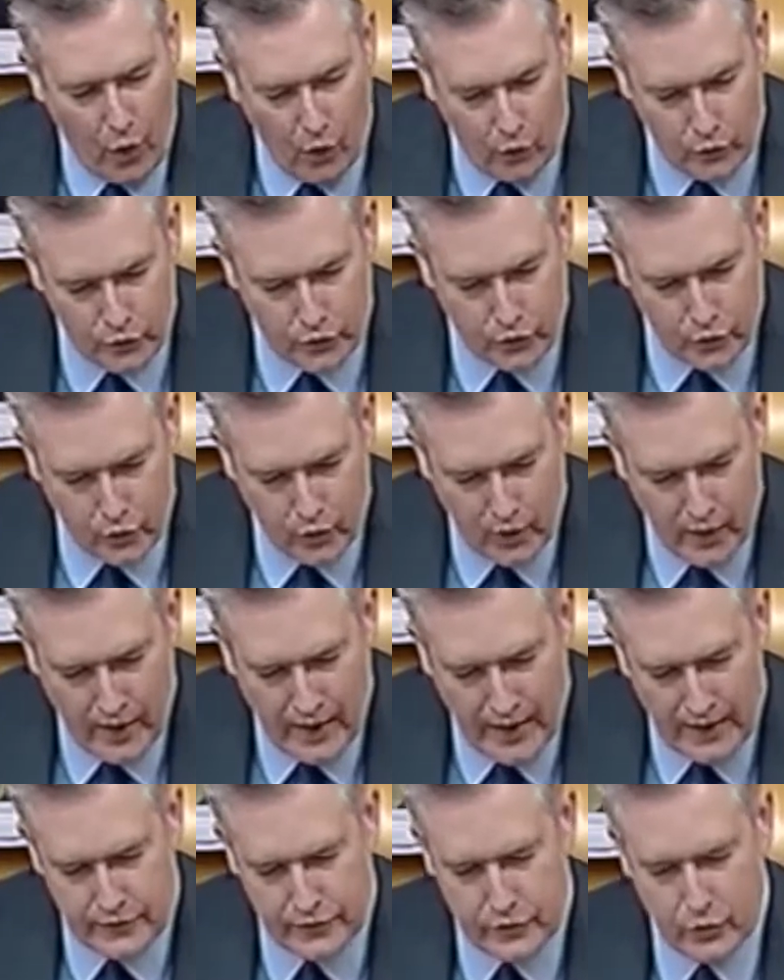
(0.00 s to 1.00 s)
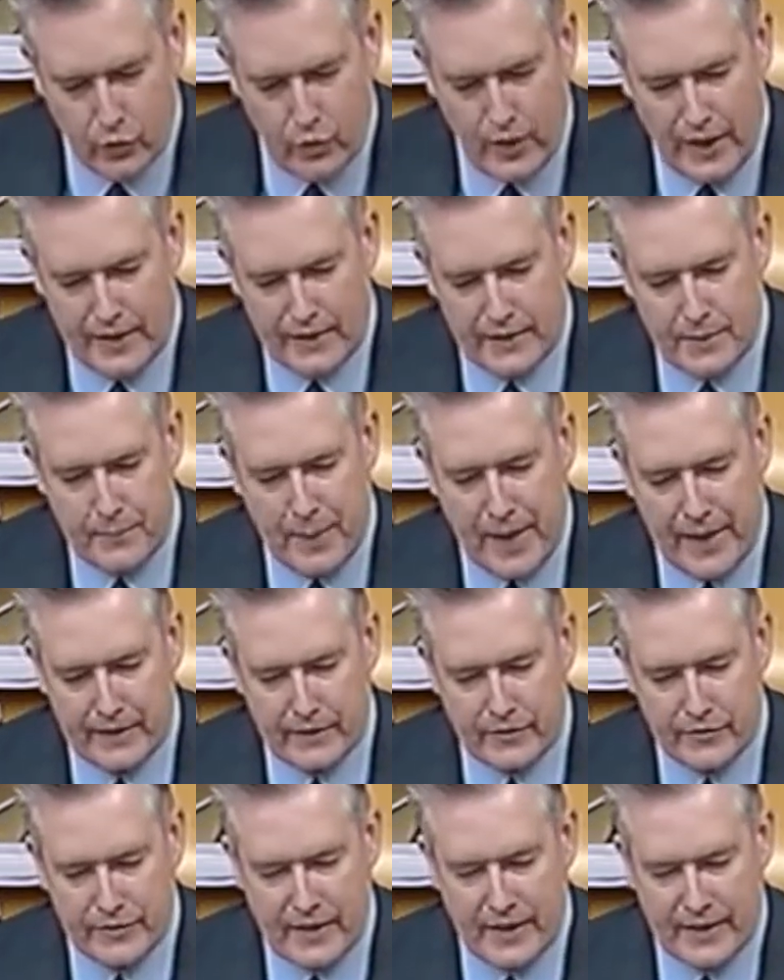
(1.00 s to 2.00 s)
Also, so
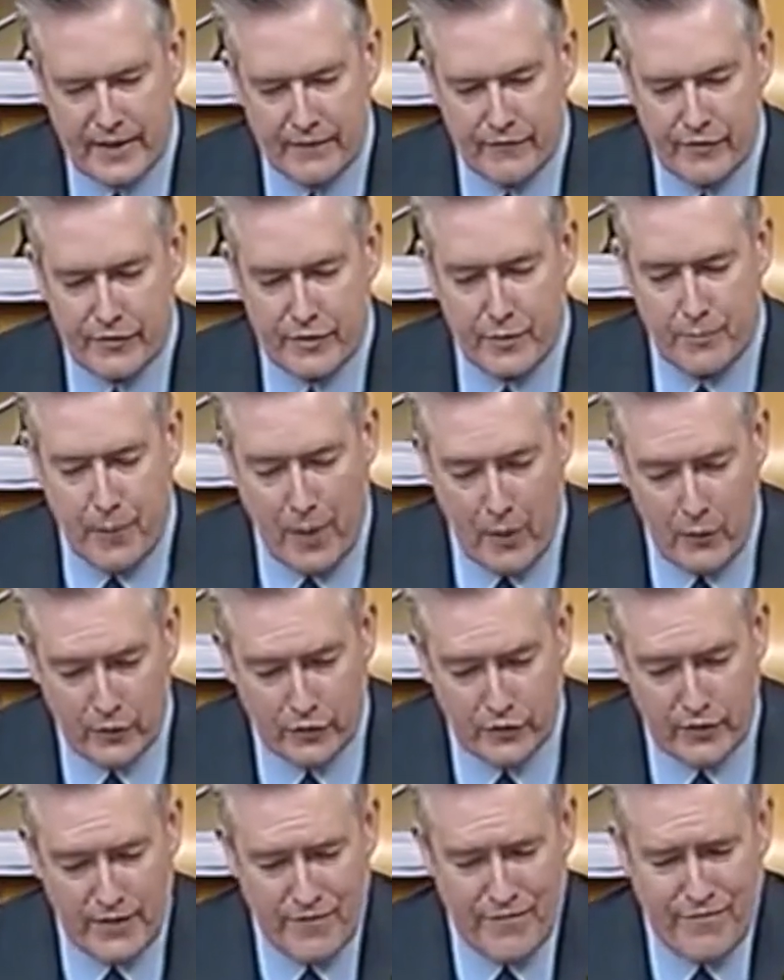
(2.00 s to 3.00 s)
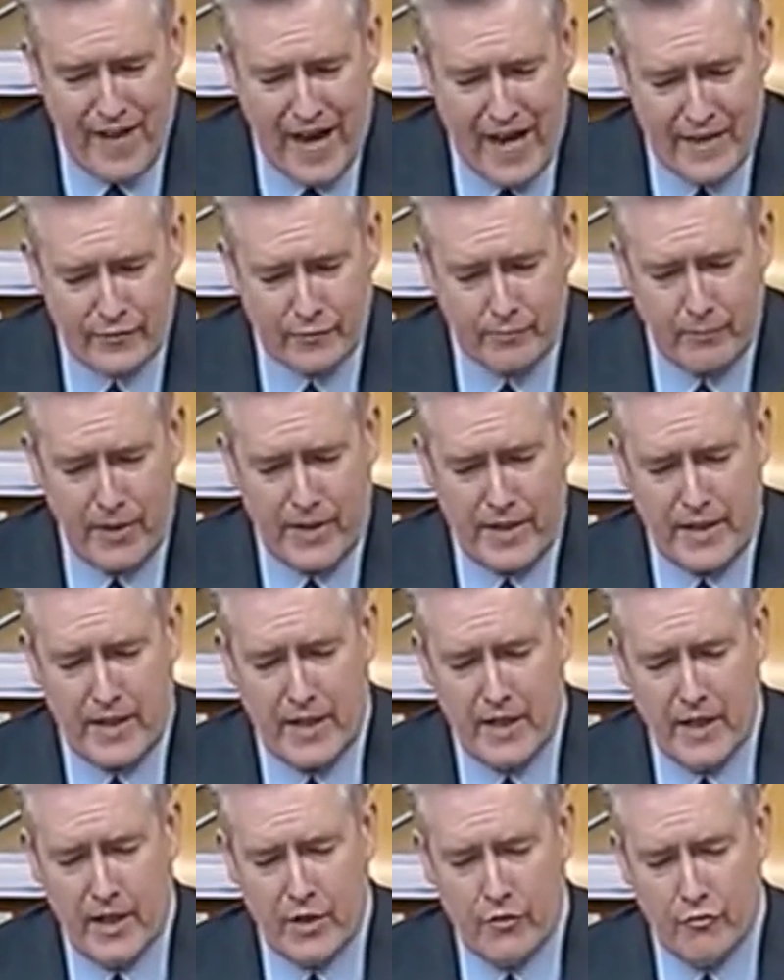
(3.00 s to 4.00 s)
independence can give us the powers to invest
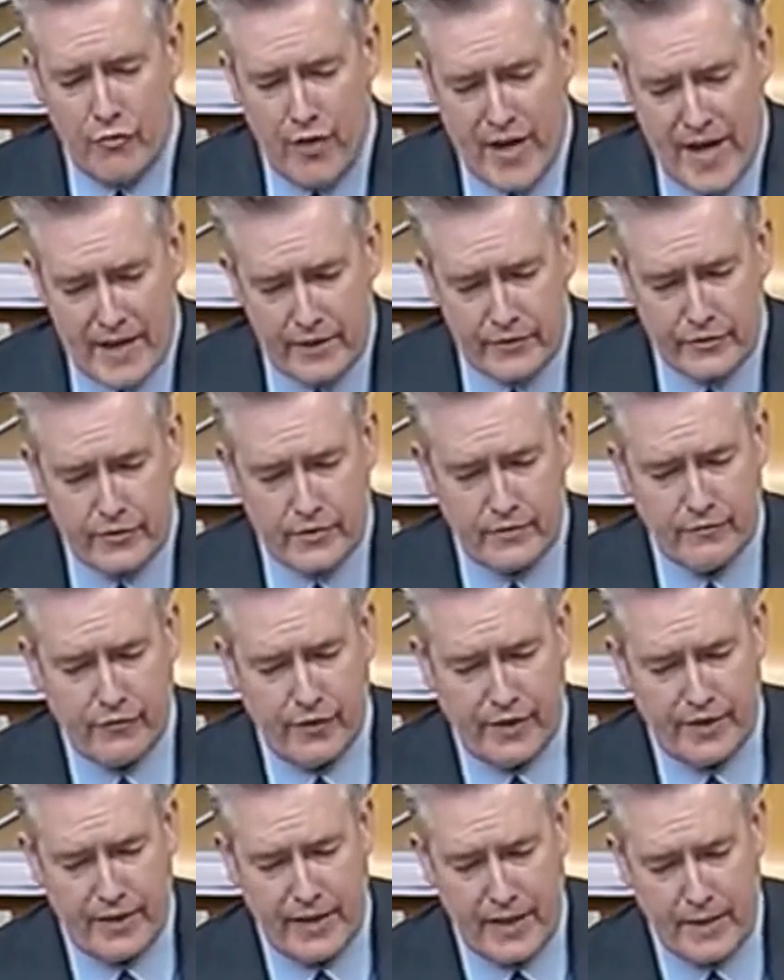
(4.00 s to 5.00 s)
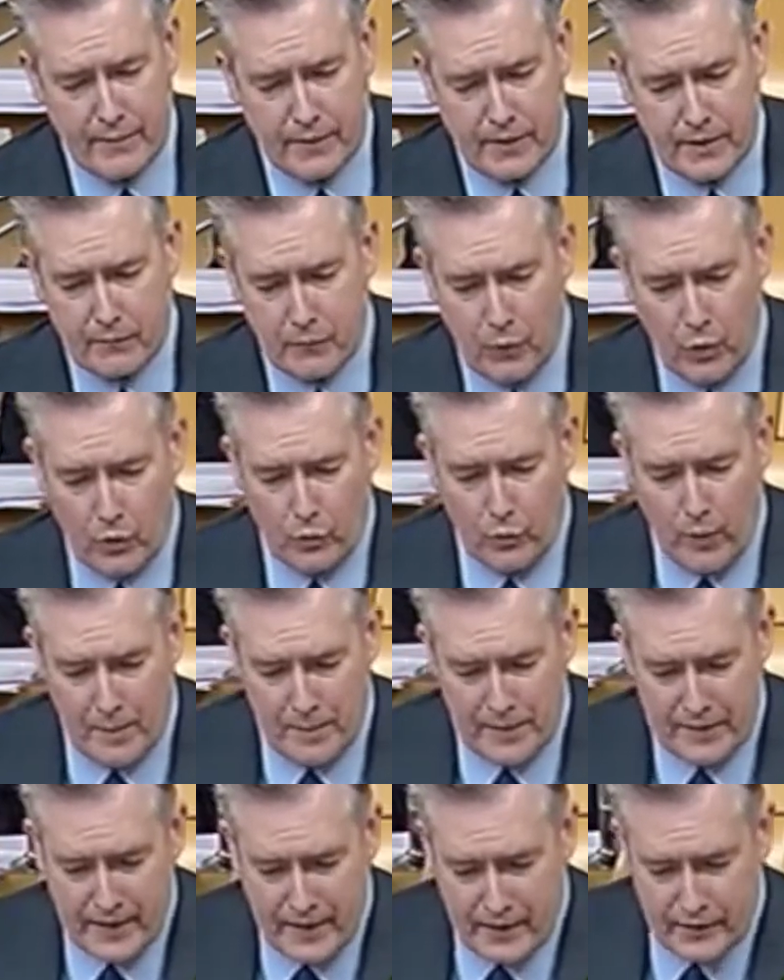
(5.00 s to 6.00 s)
money raised for enabling more
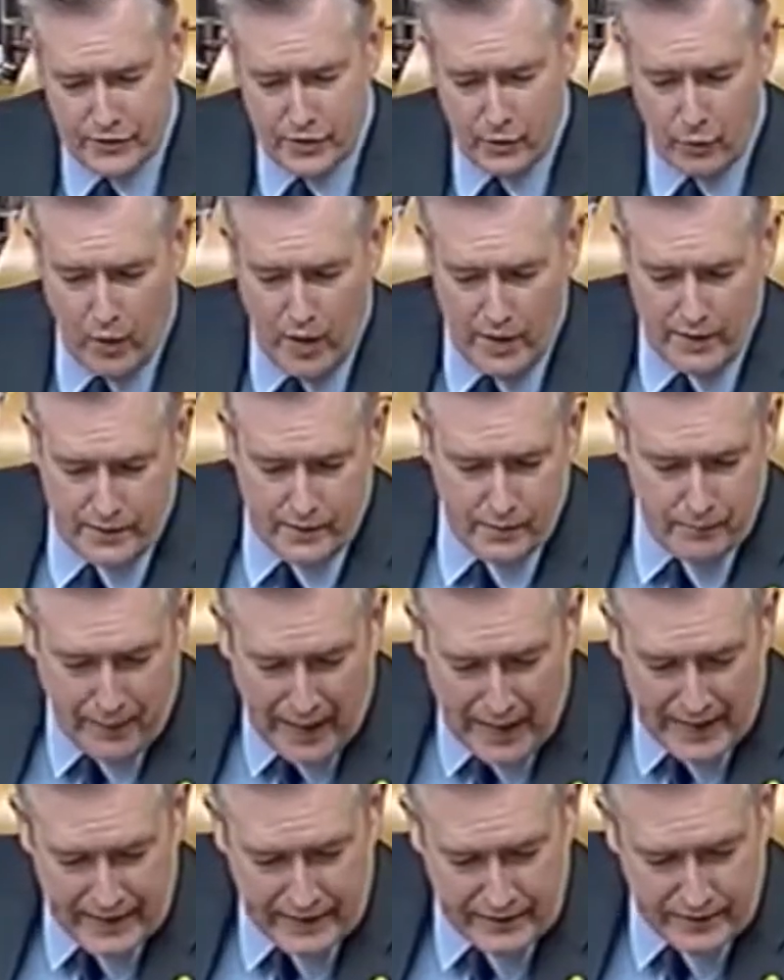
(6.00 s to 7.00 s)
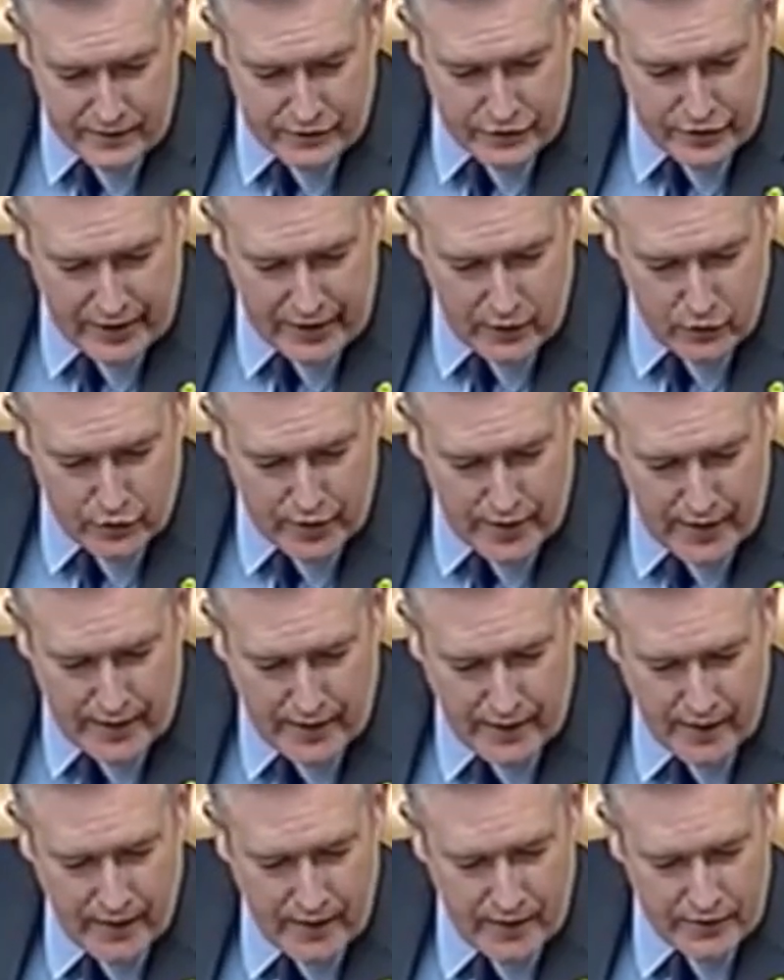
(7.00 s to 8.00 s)
women into work, back into
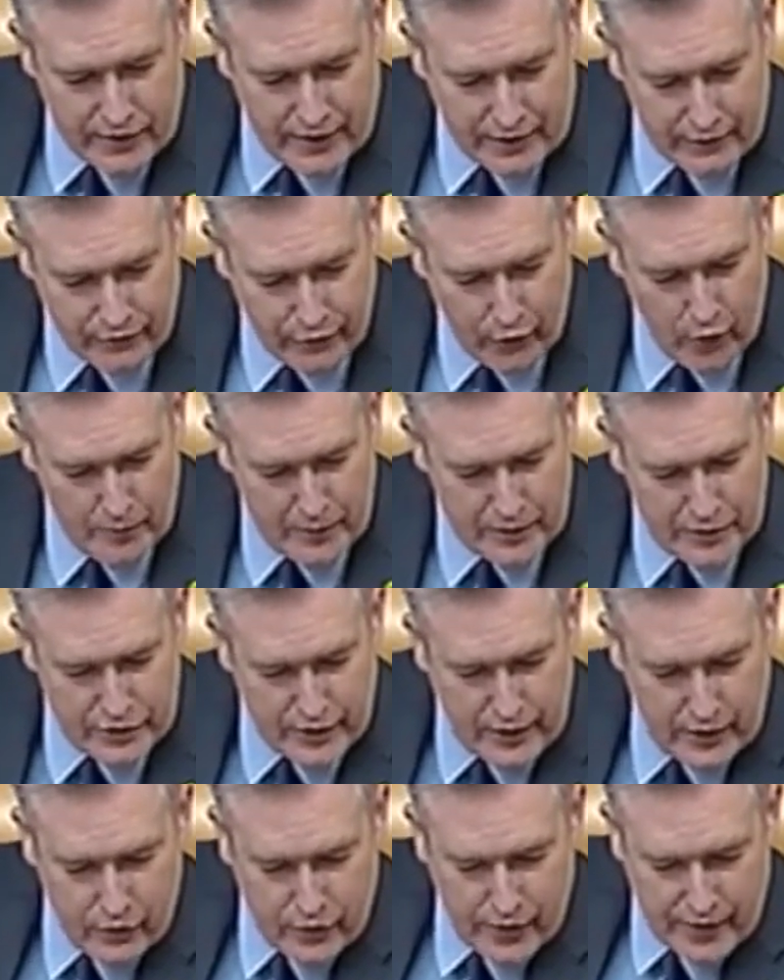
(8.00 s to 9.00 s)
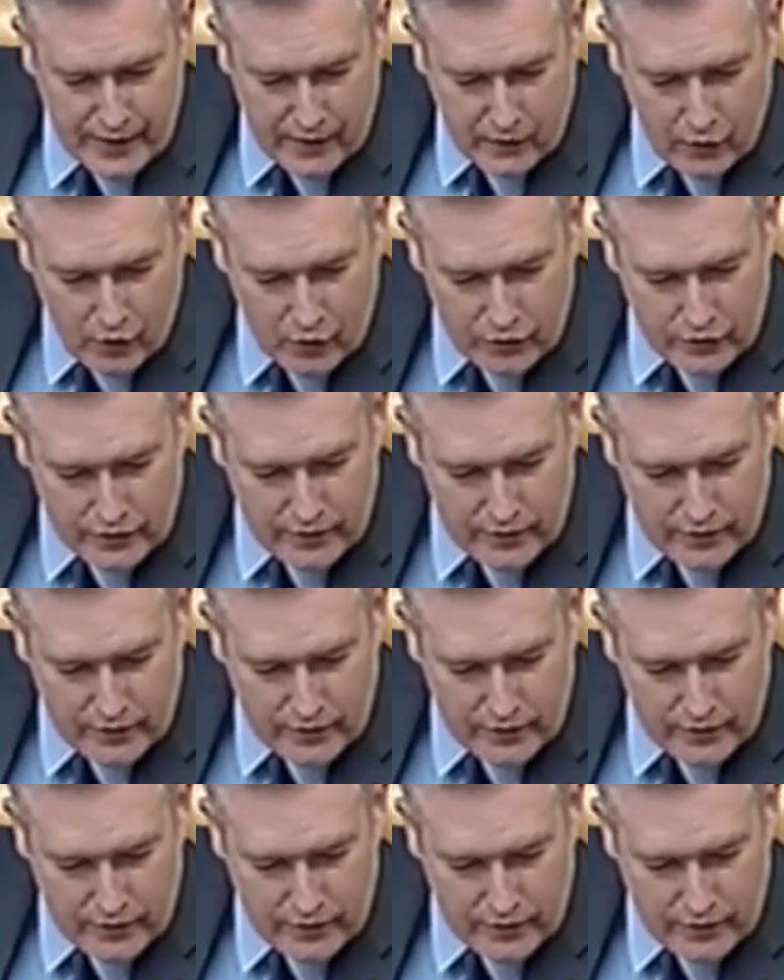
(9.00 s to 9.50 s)
childcare, transforming childcare